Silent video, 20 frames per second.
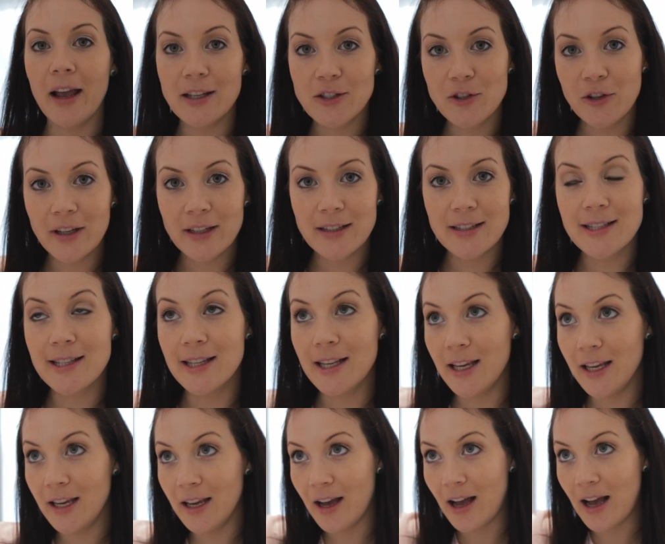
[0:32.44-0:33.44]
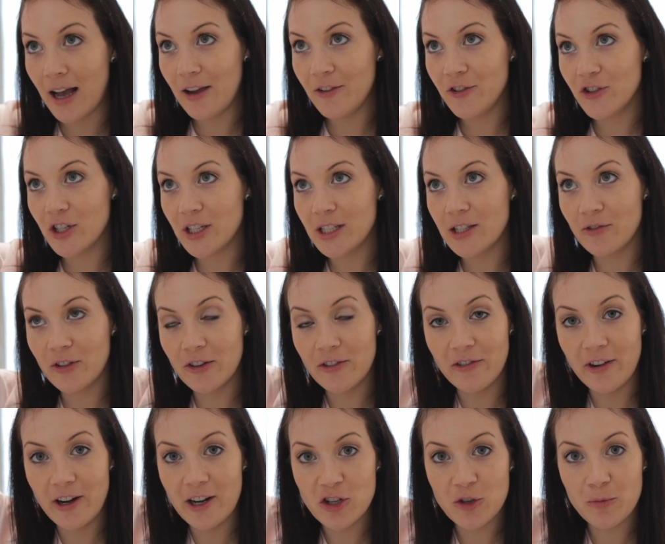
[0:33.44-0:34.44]
As you can see, I've just
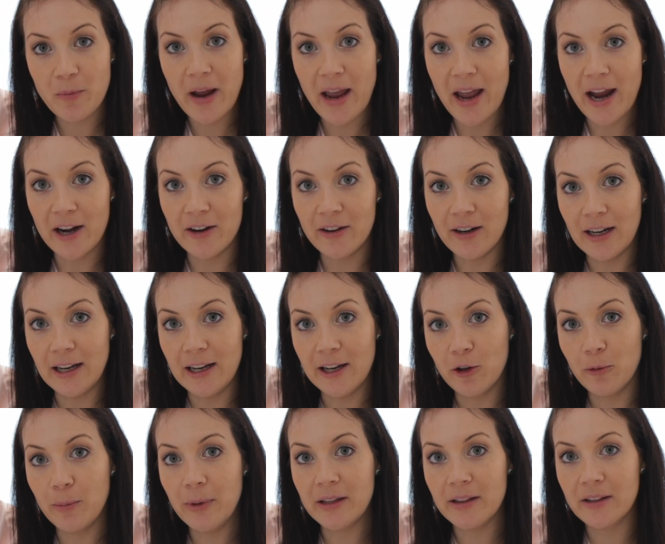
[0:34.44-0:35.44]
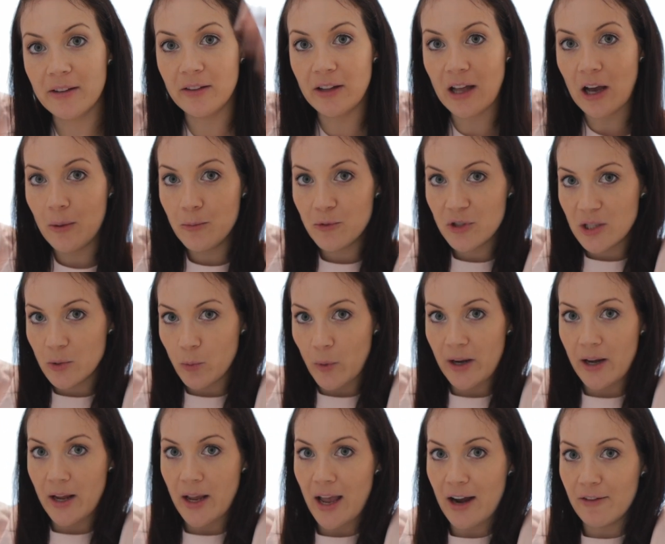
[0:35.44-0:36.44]
refreshed my hair a little bit. Now I'm just
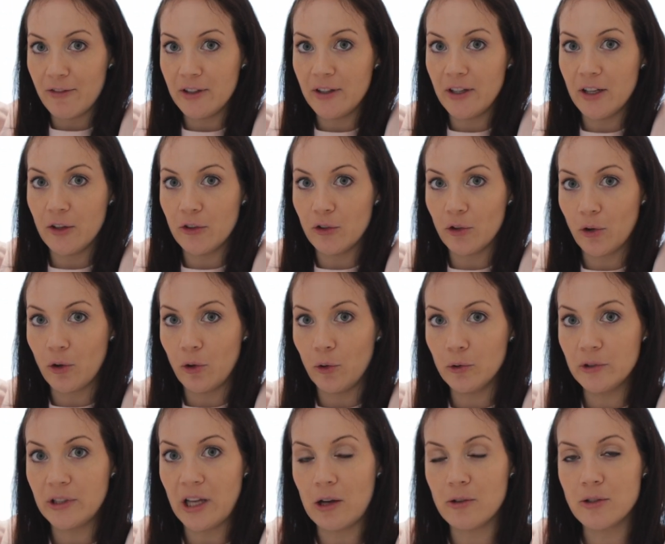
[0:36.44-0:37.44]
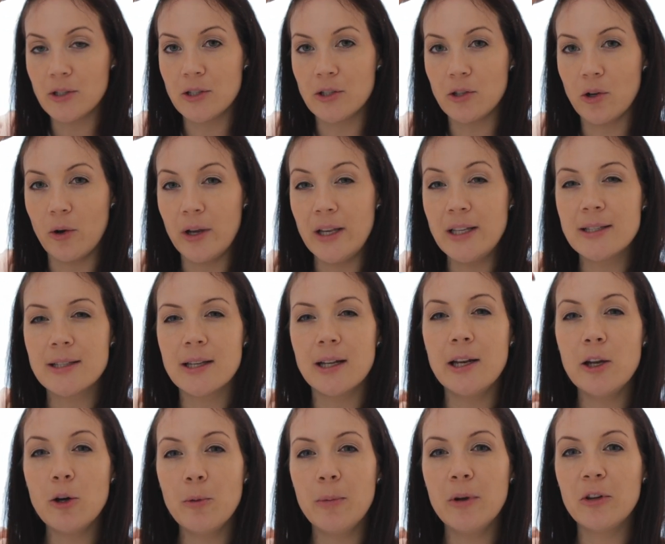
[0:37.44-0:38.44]
waiting everything to cool down so it's a
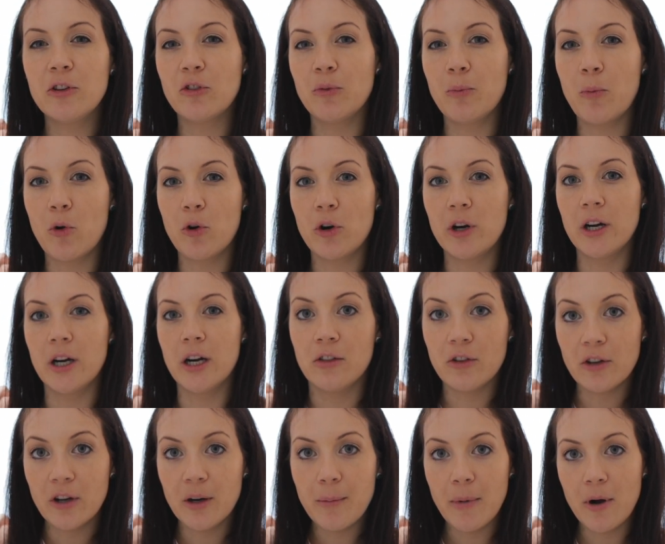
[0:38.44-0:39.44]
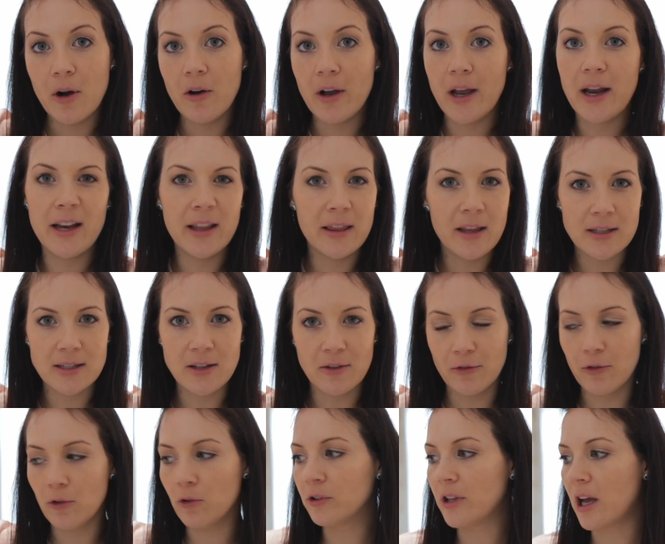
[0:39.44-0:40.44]
little bit more durable and it
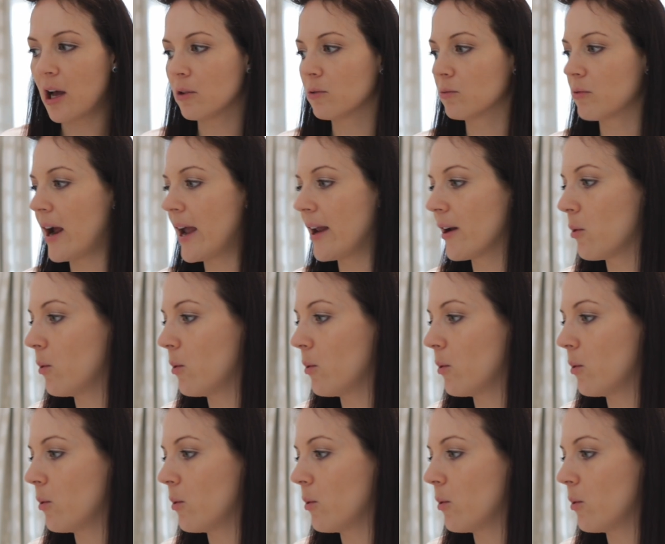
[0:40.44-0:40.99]
doesn't fall down right